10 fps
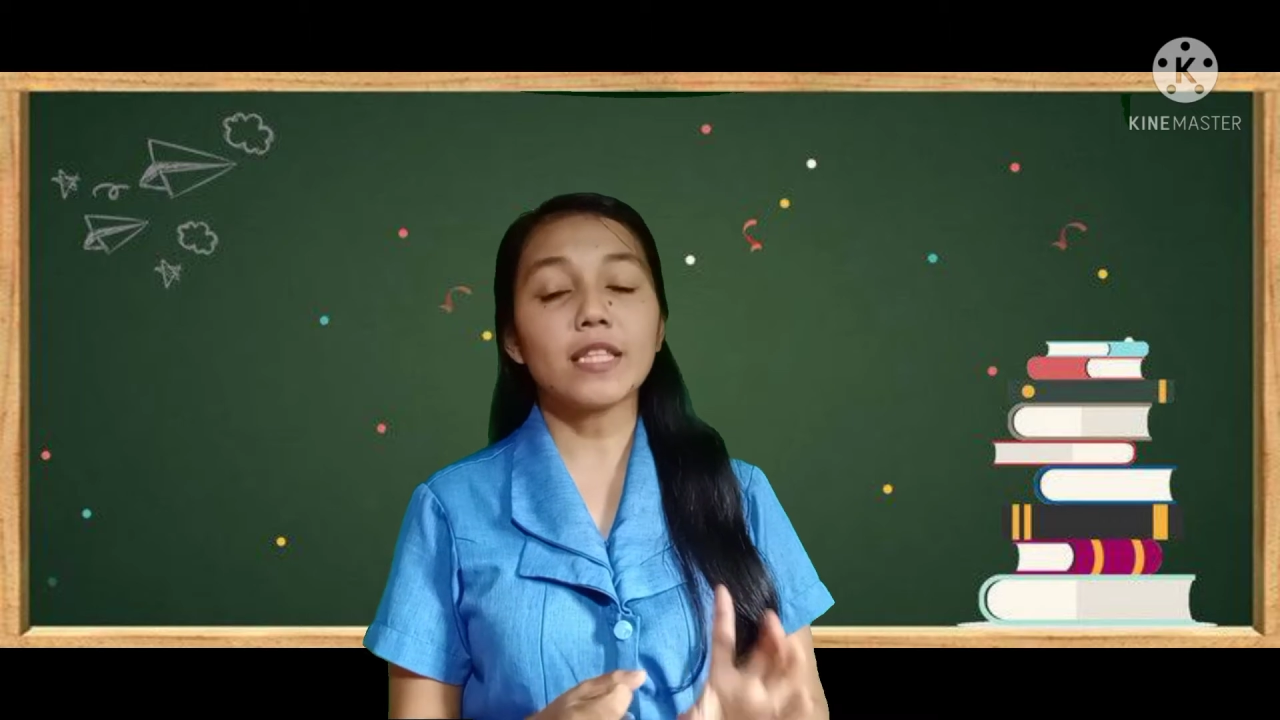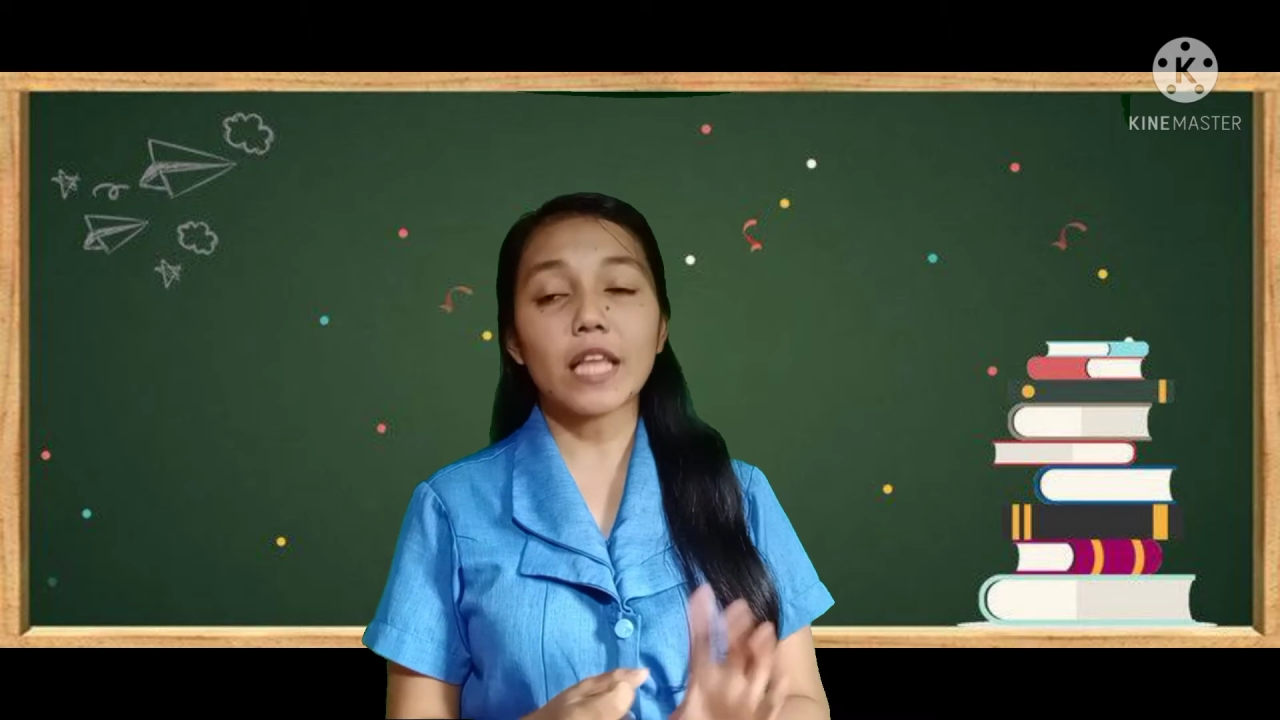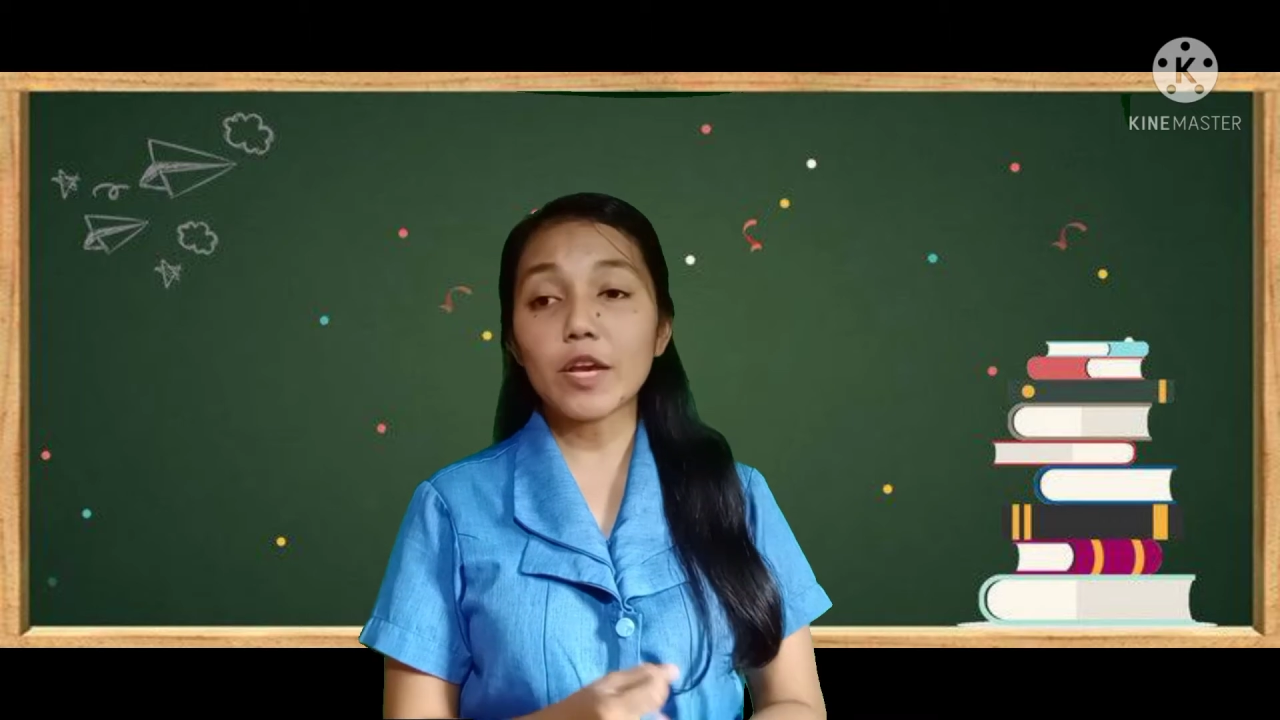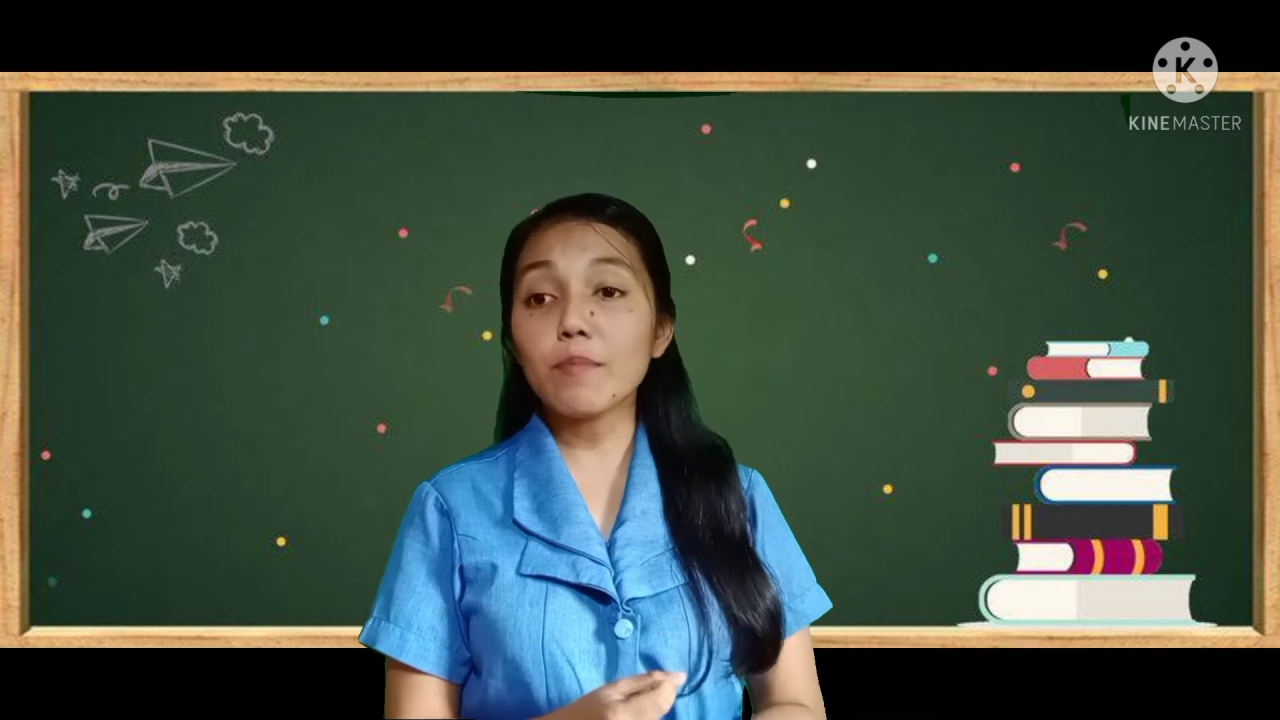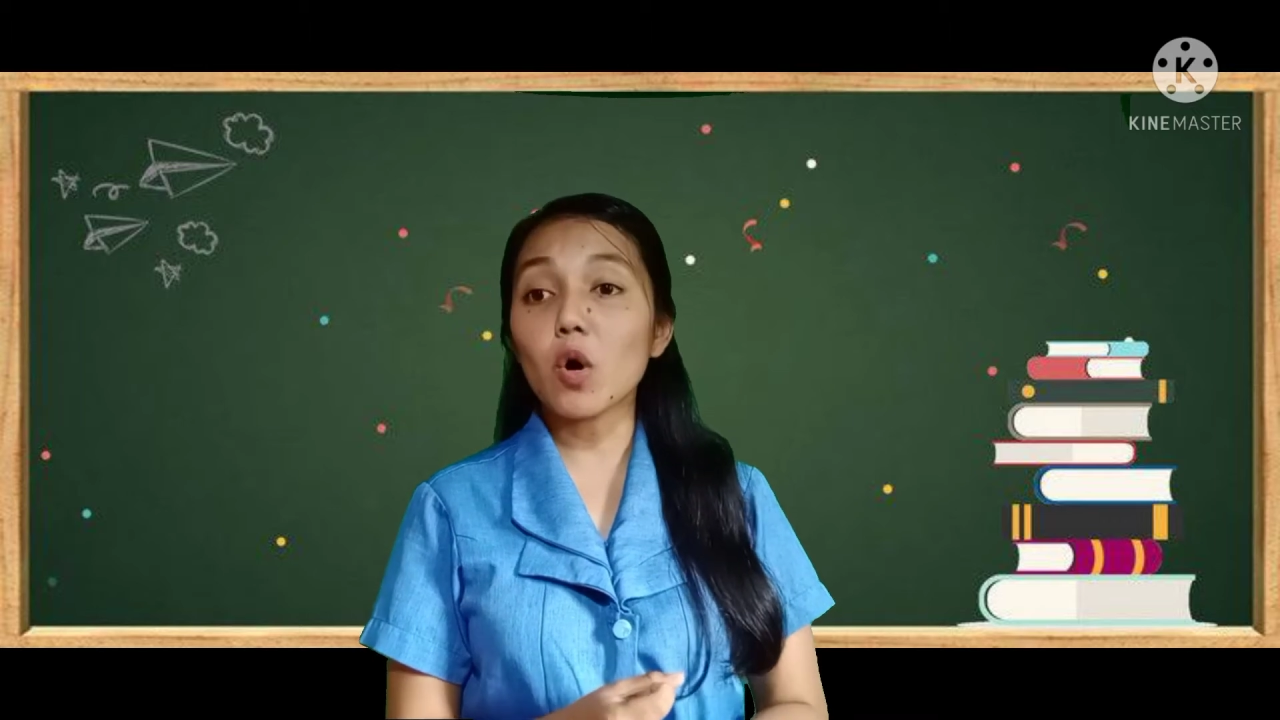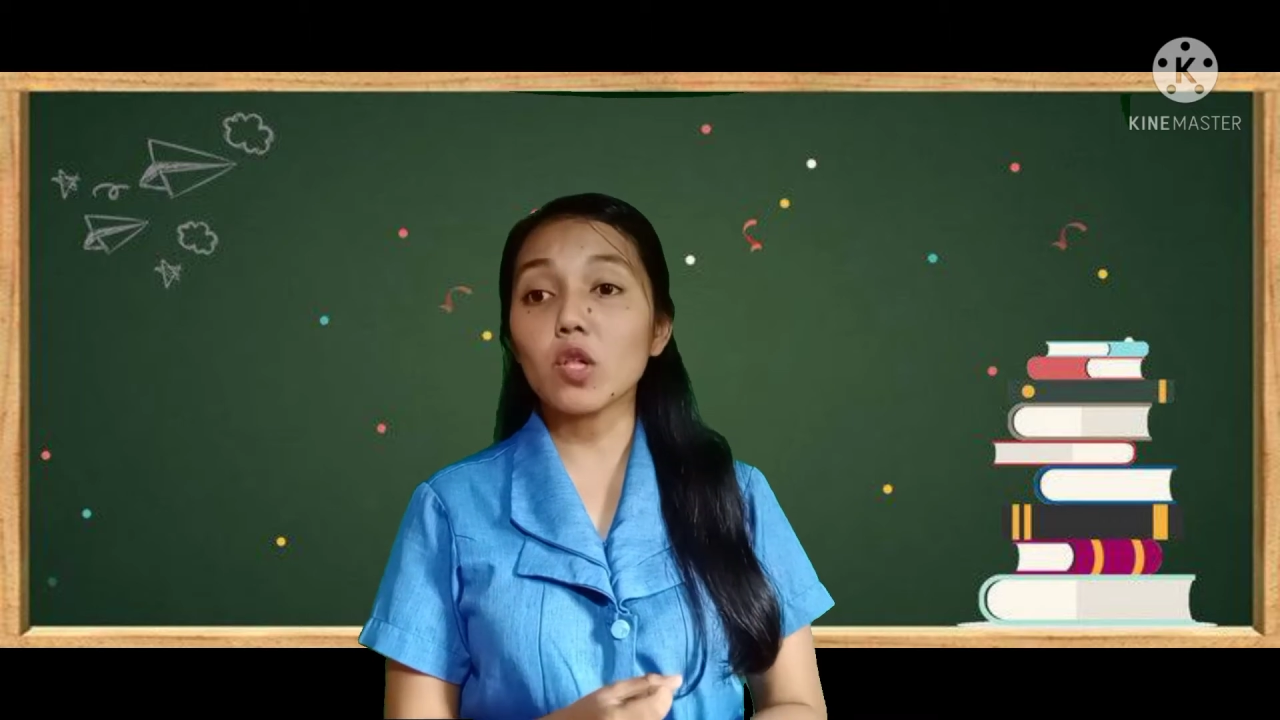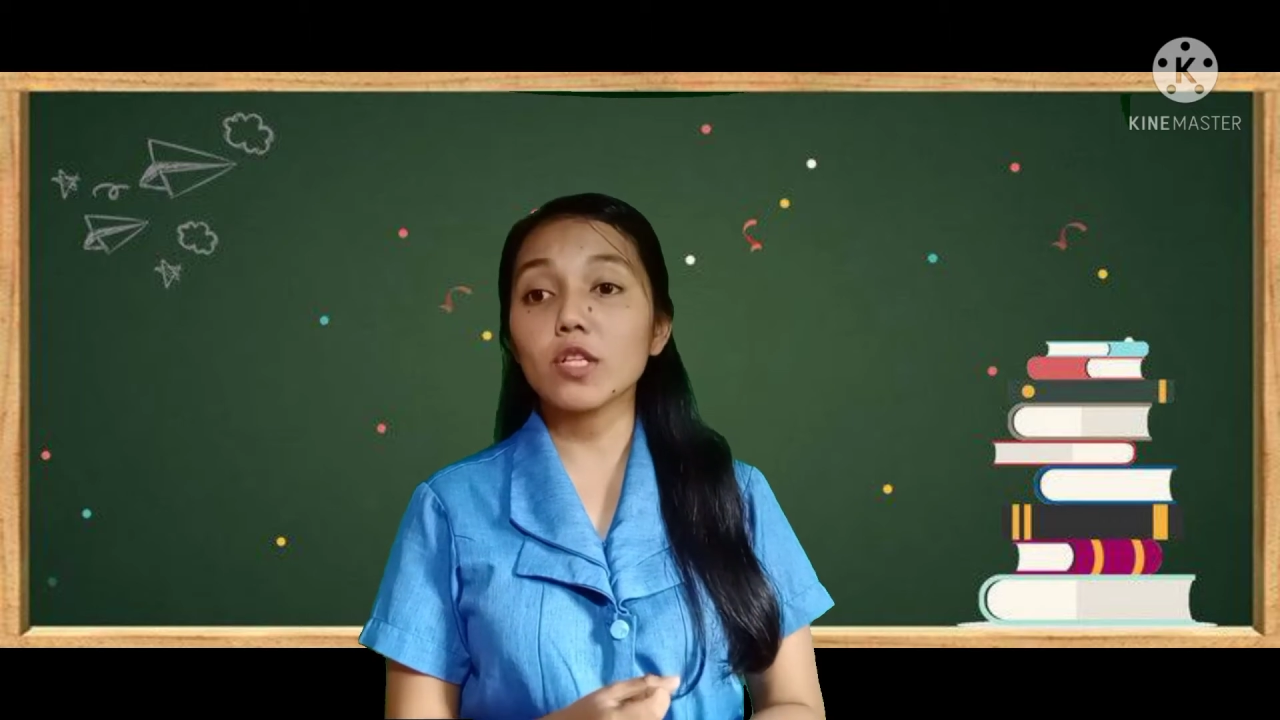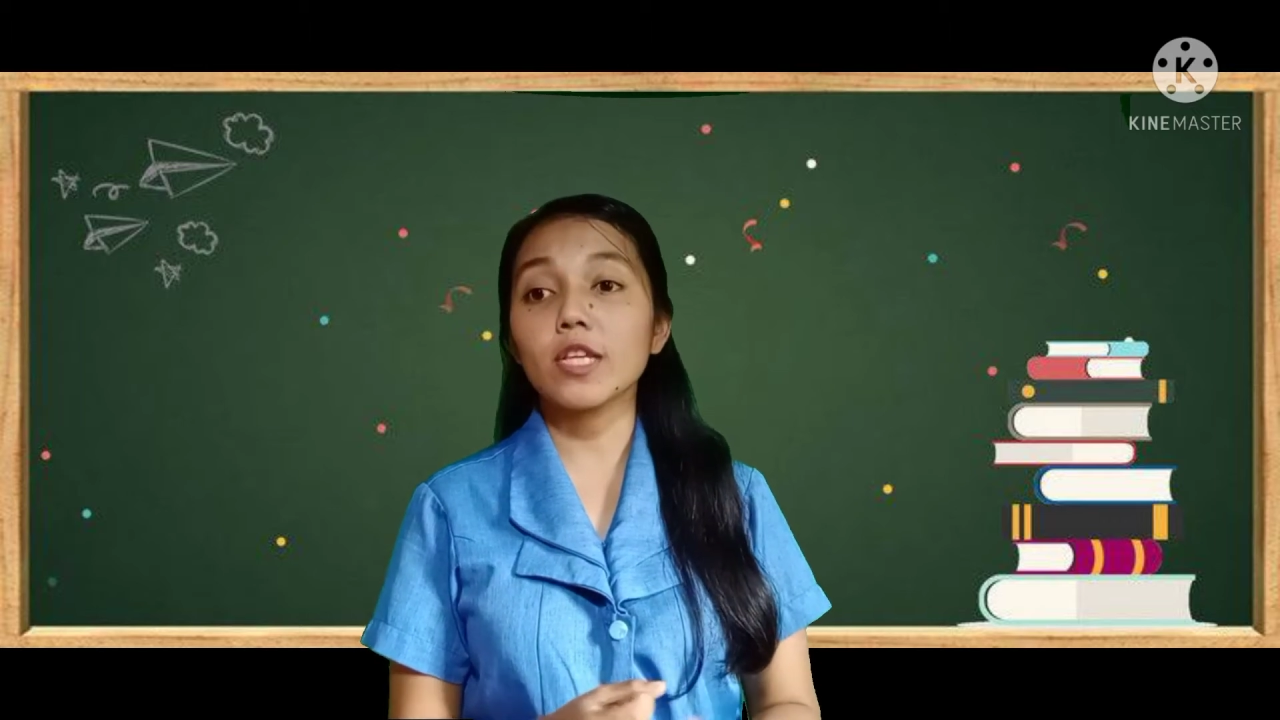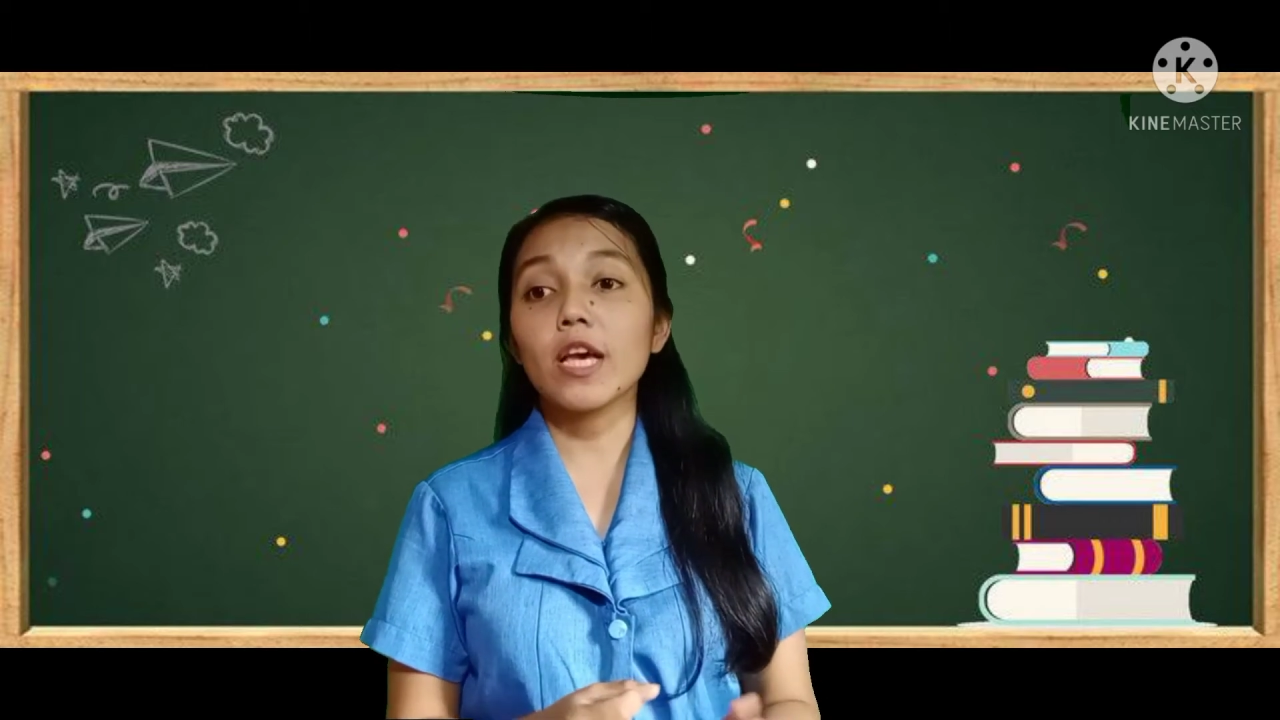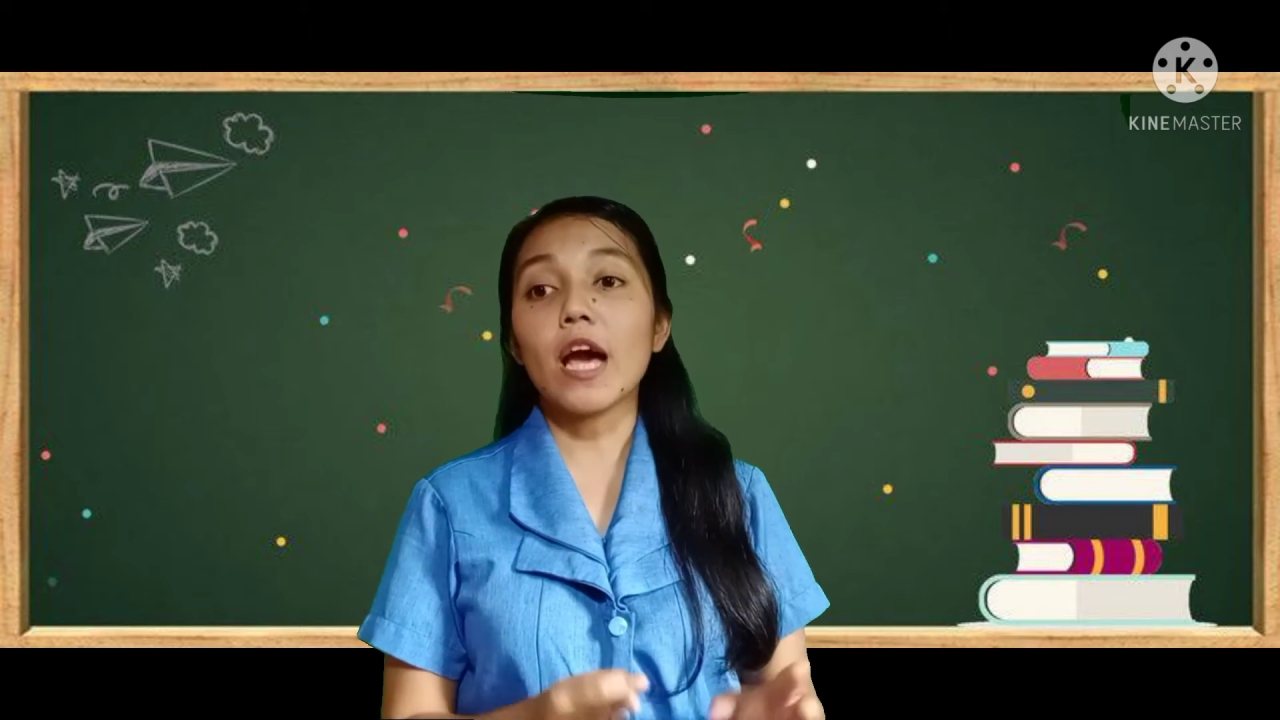tables,